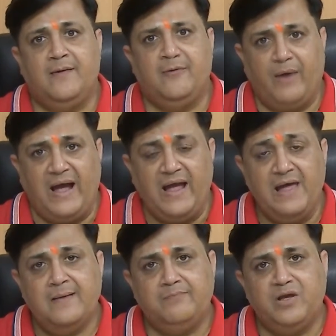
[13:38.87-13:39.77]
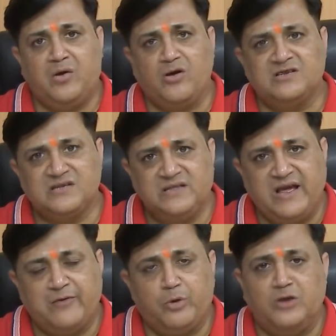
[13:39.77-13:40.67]
Why? Because
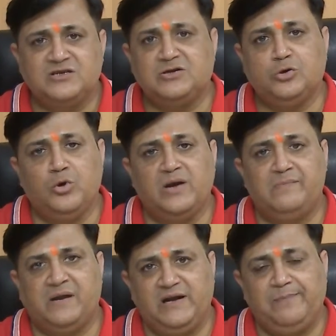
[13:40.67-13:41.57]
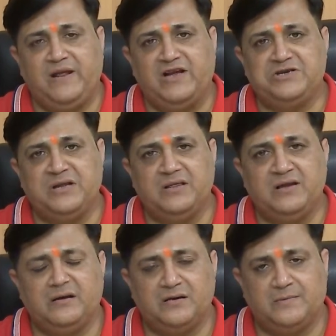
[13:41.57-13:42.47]
there was slower multiplication.
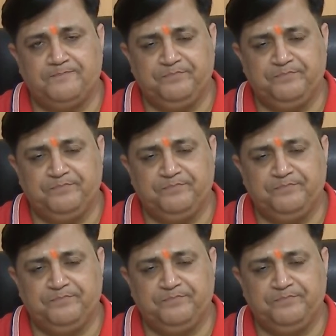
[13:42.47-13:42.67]
The